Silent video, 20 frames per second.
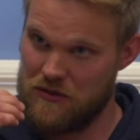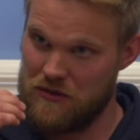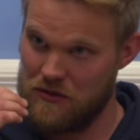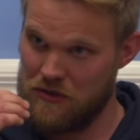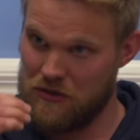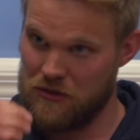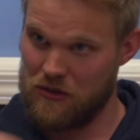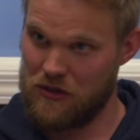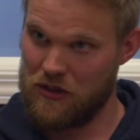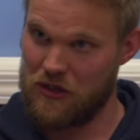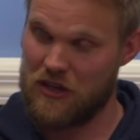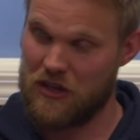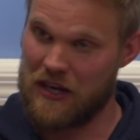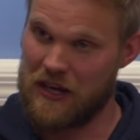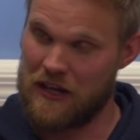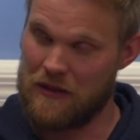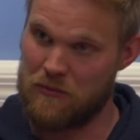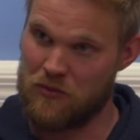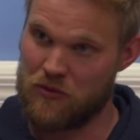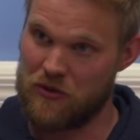you look
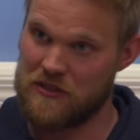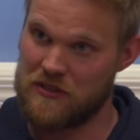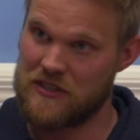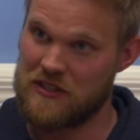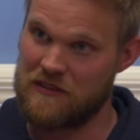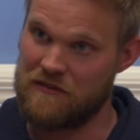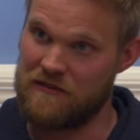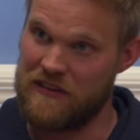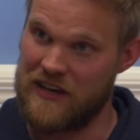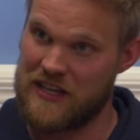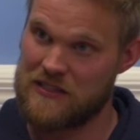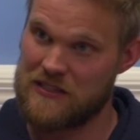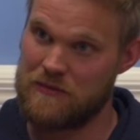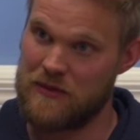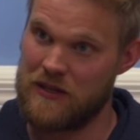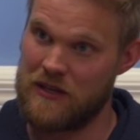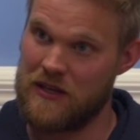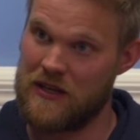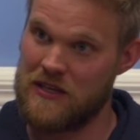at it more as an investment